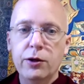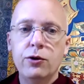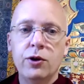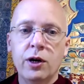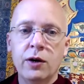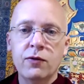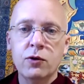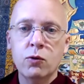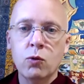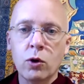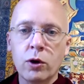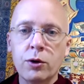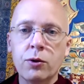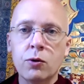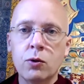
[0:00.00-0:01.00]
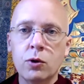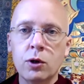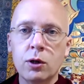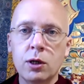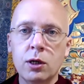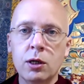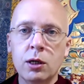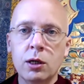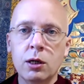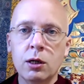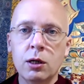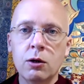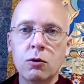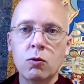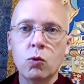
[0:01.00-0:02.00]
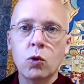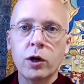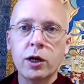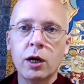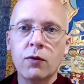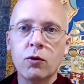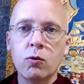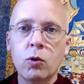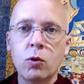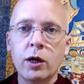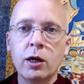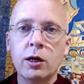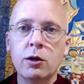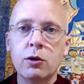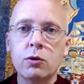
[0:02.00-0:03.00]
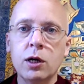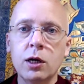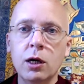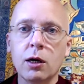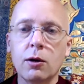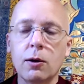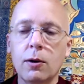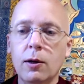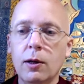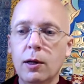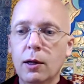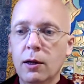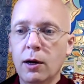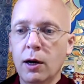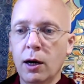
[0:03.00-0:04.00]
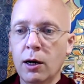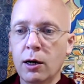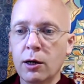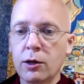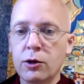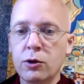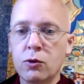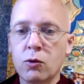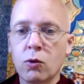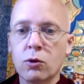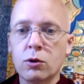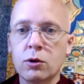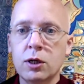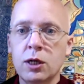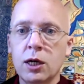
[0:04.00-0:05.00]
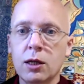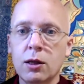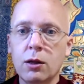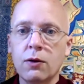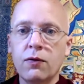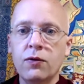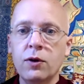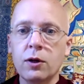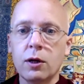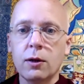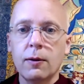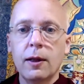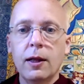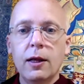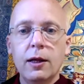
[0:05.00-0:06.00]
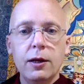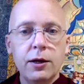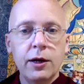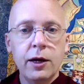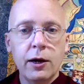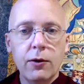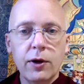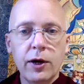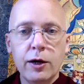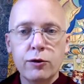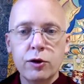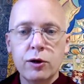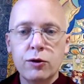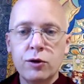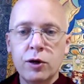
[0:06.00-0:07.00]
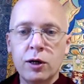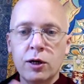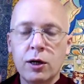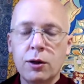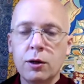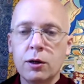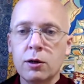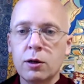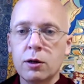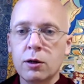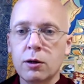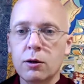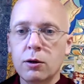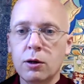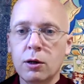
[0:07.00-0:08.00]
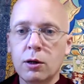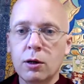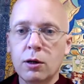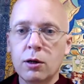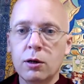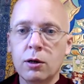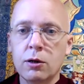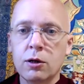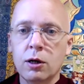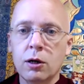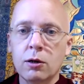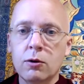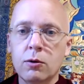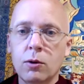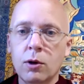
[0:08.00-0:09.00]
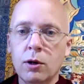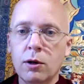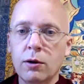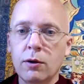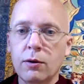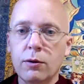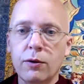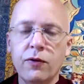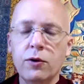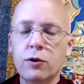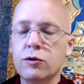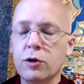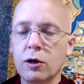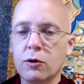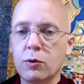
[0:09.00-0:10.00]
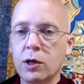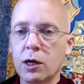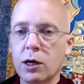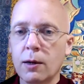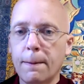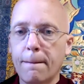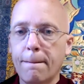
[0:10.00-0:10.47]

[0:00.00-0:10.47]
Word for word: you have to work through it in whatever way you can uh, in order to get the feeling. Now, as I said, I think in our uh, in a talk, uh, the first talk we had,